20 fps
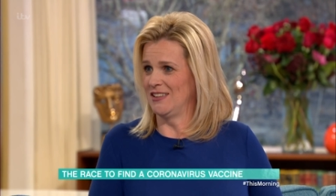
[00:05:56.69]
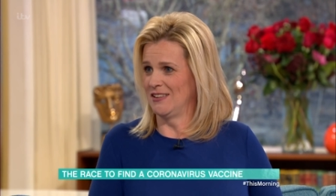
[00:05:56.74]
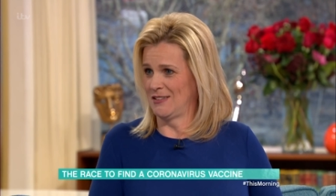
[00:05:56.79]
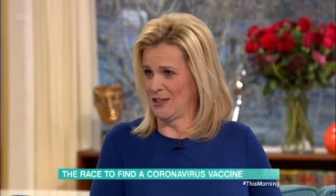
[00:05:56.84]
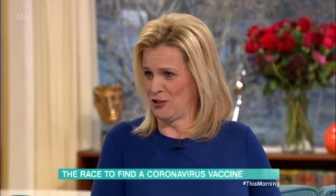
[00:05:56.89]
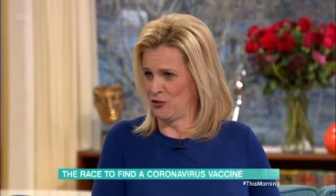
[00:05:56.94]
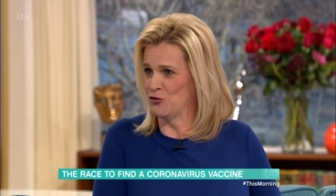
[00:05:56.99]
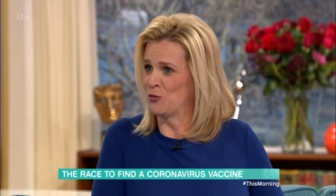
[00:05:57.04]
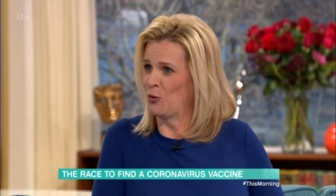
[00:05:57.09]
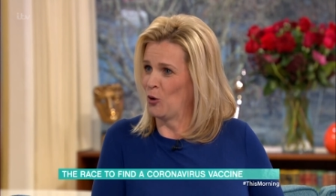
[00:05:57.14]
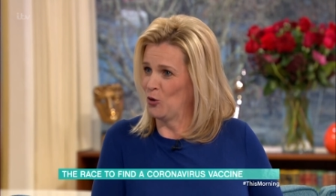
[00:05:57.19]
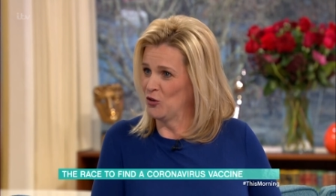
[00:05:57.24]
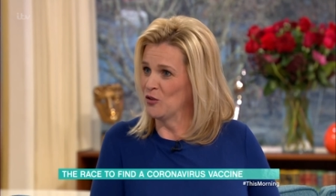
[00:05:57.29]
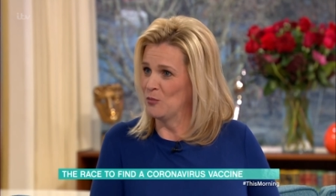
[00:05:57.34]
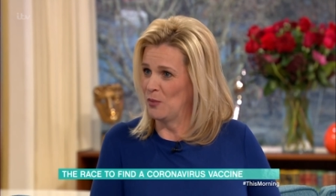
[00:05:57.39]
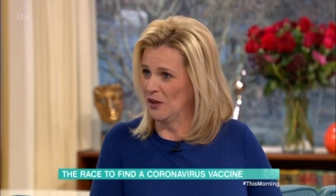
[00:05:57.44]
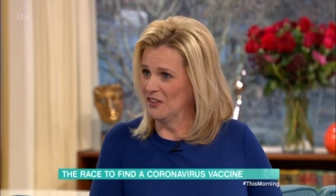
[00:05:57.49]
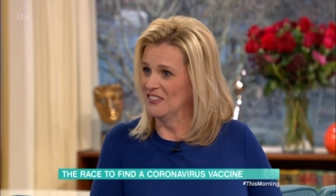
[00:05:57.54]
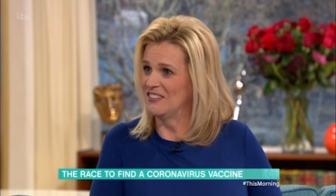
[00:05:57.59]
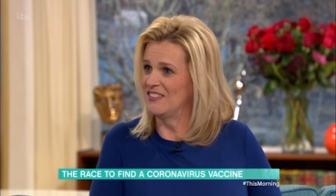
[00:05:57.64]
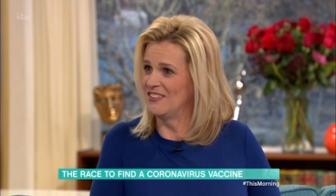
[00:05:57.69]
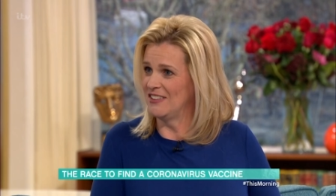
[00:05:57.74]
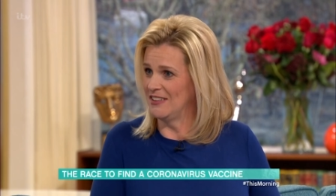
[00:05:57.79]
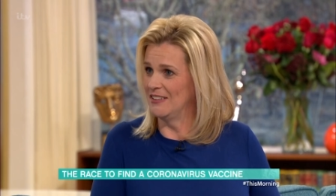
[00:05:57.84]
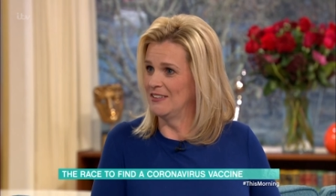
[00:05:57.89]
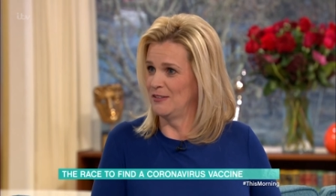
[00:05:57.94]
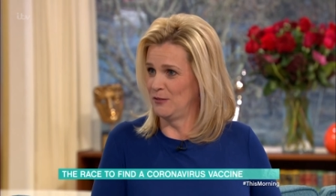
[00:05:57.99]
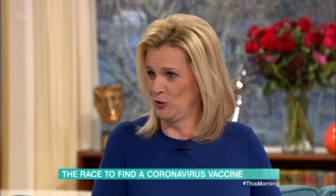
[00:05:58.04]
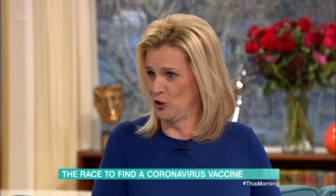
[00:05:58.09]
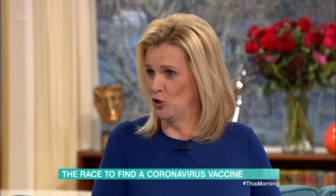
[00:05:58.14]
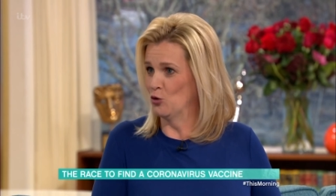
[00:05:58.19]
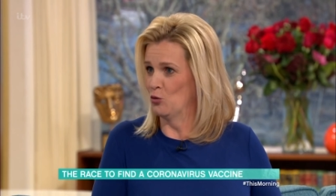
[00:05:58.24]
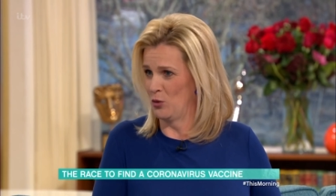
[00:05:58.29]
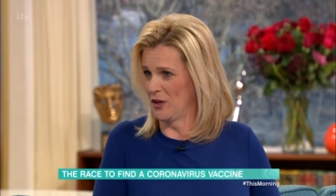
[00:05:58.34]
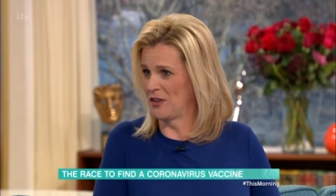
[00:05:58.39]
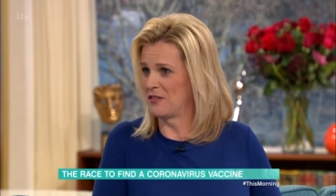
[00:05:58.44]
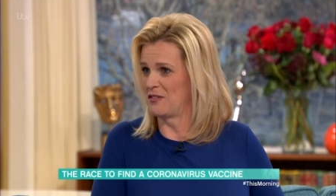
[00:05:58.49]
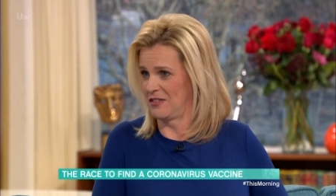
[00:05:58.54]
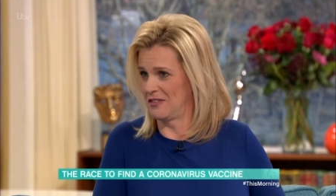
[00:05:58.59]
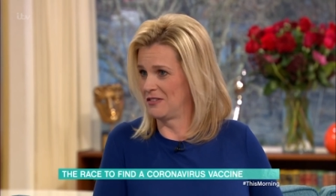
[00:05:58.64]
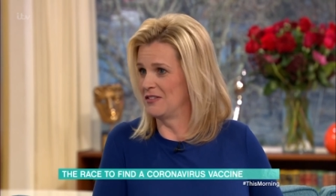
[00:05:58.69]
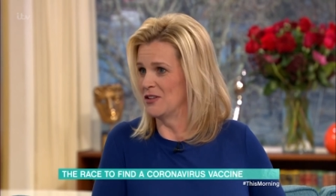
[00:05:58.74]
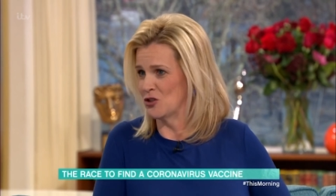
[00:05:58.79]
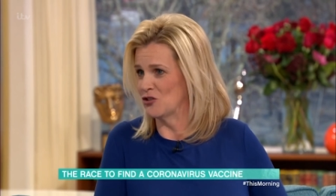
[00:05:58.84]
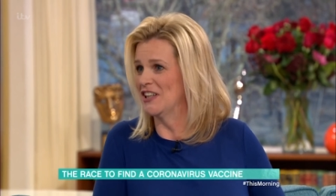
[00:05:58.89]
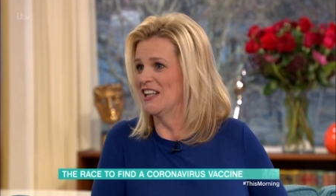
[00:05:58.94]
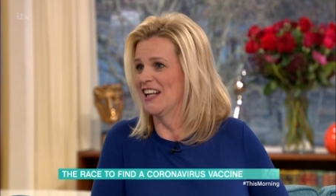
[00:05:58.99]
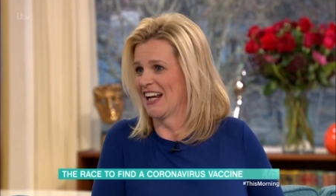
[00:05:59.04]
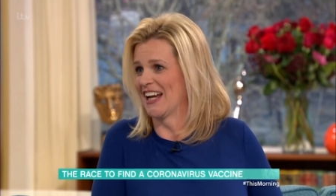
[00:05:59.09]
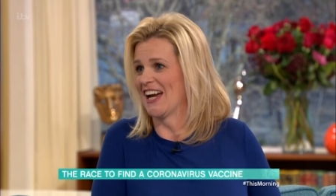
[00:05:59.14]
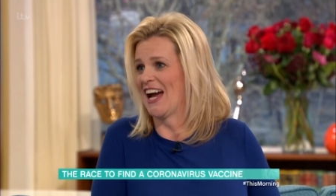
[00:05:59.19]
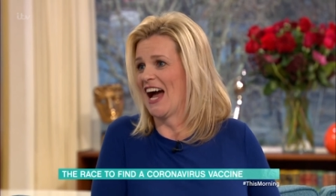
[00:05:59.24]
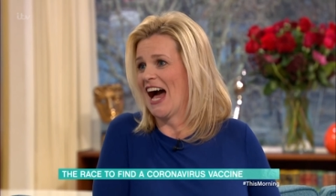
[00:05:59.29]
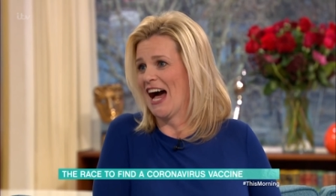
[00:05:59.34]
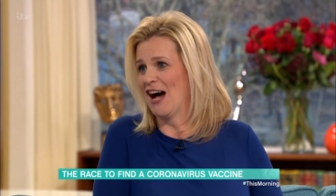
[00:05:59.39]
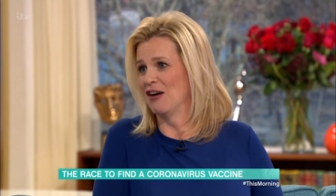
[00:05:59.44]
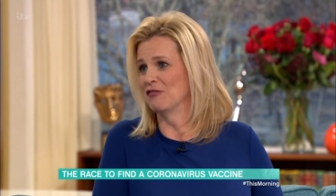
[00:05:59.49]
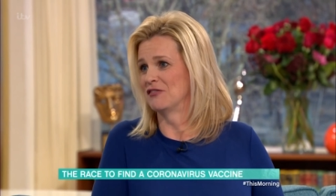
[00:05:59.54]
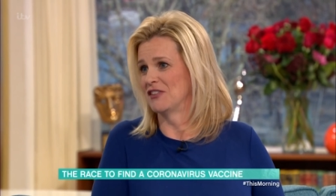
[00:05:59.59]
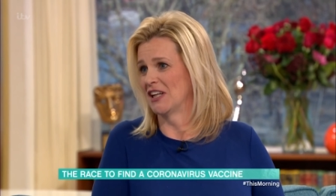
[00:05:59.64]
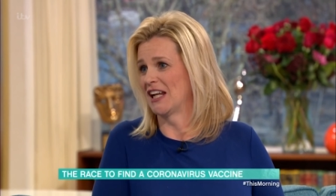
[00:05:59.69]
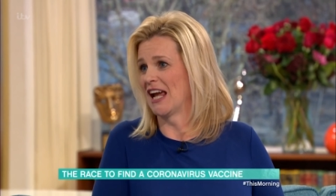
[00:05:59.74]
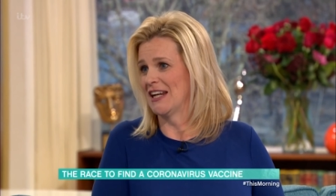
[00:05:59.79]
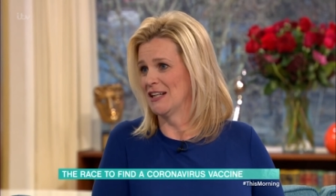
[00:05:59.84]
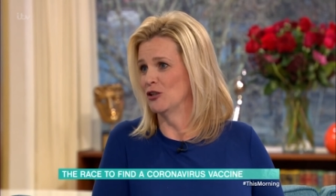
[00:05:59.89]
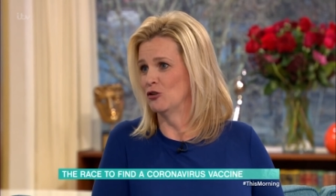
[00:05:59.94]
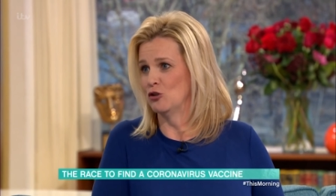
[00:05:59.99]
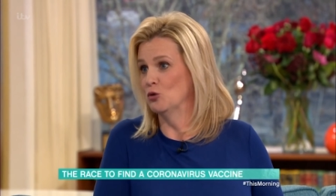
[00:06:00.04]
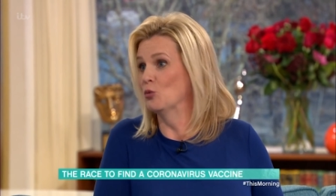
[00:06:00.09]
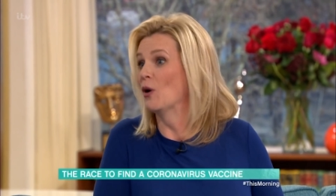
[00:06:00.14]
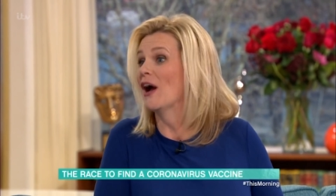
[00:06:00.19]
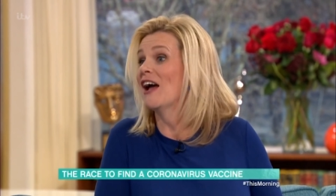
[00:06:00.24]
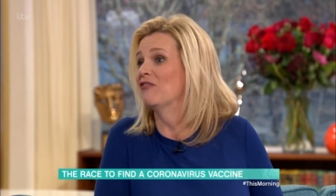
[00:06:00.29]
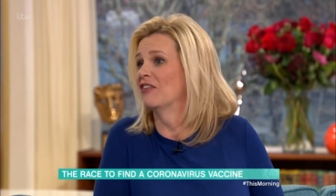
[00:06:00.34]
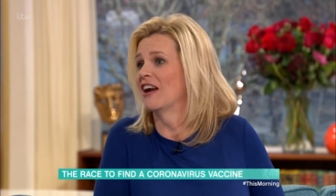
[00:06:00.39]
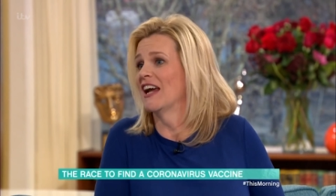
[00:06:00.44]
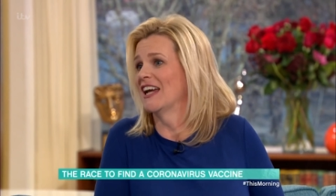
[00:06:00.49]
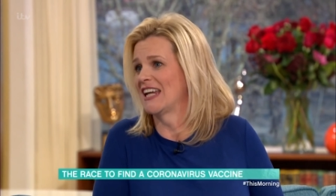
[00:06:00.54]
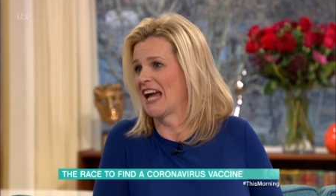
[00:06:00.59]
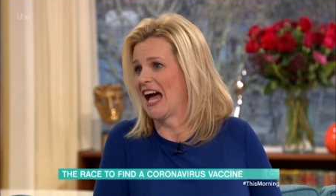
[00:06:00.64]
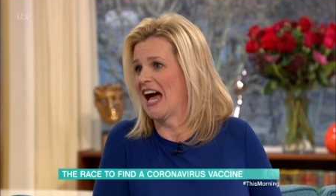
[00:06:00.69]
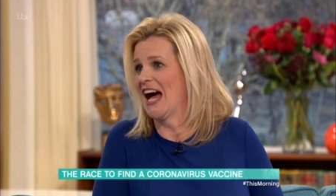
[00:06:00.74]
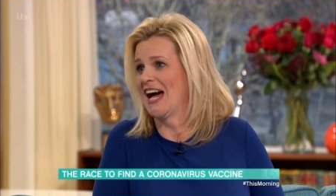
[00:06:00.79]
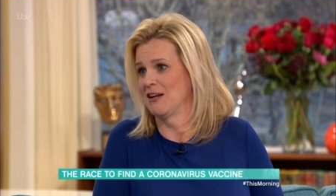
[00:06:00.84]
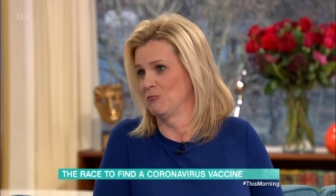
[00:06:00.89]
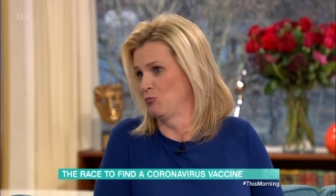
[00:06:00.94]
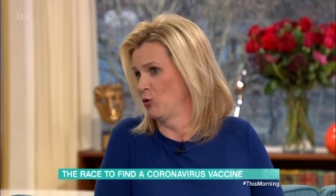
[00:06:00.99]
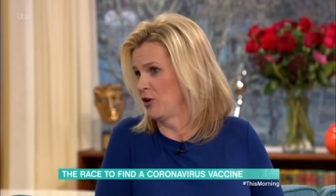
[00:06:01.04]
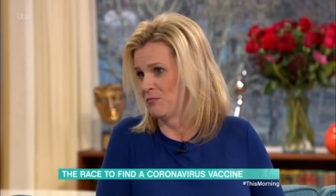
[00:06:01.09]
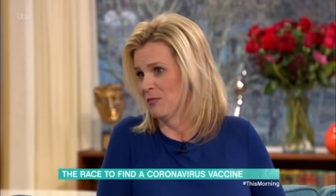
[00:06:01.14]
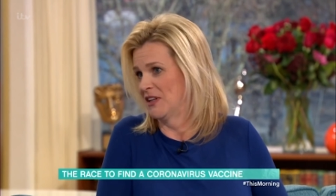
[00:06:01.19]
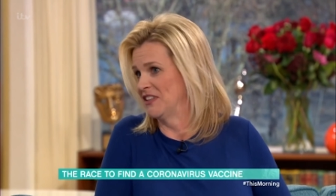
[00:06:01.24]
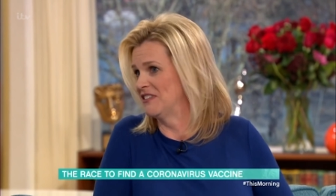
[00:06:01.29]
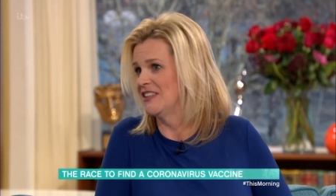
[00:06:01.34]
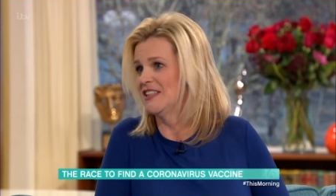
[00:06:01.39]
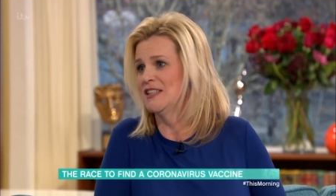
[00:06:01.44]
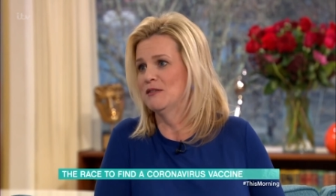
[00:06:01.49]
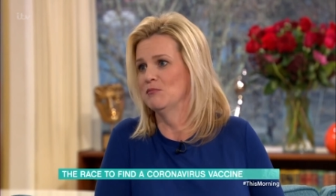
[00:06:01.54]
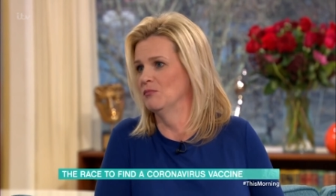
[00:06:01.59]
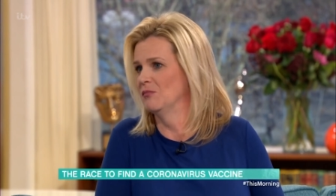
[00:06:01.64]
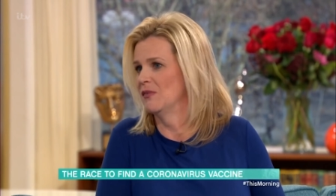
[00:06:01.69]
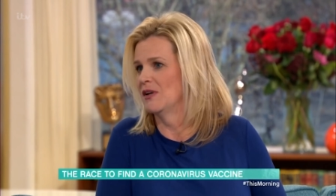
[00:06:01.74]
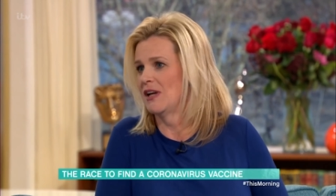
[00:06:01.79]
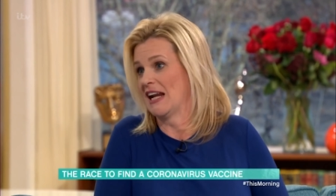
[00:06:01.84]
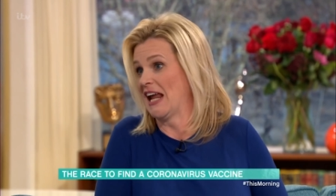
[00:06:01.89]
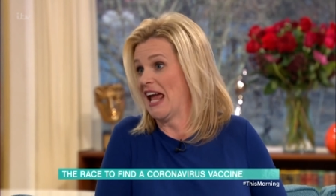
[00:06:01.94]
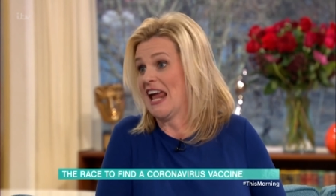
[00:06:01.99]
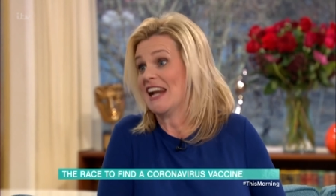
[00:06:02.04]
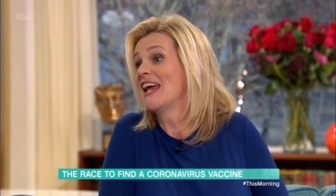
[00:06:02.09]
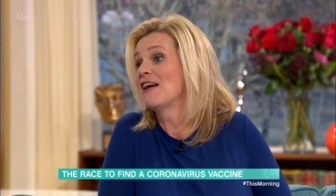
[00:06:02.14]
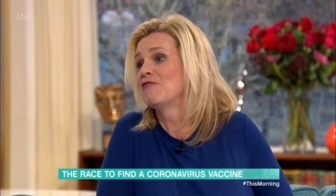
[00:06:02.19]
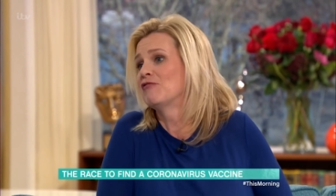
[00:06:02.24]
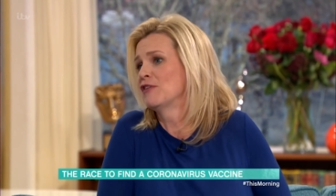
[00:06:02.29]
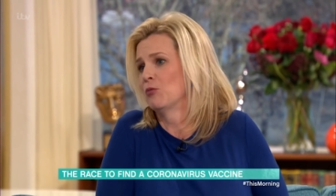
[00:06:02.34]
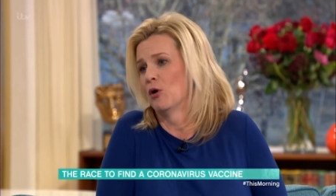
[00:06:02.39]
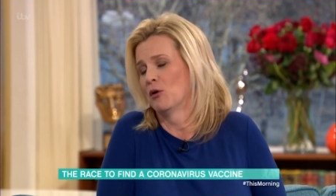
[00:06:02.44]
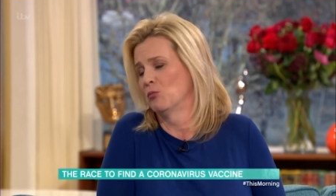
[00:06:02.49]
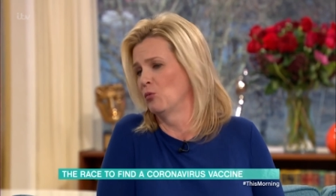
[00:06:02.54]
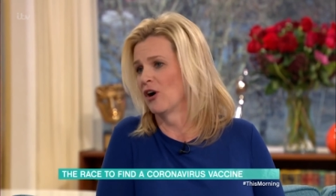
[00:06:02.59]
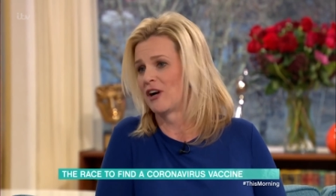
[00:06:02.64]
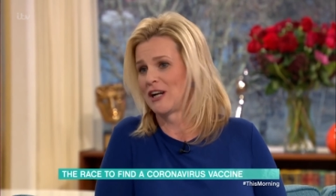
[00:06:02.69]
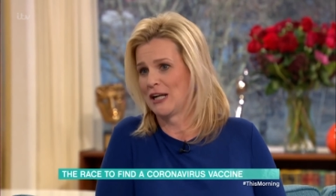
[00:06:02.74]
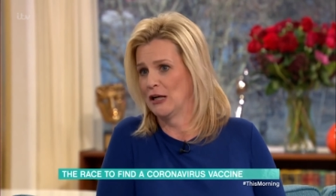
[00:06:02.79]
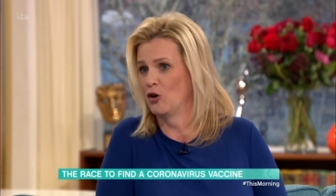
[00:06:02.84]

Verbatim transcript: this responsibility, you know, with the training I have to kind of do whatever I can with my team and, and everyone working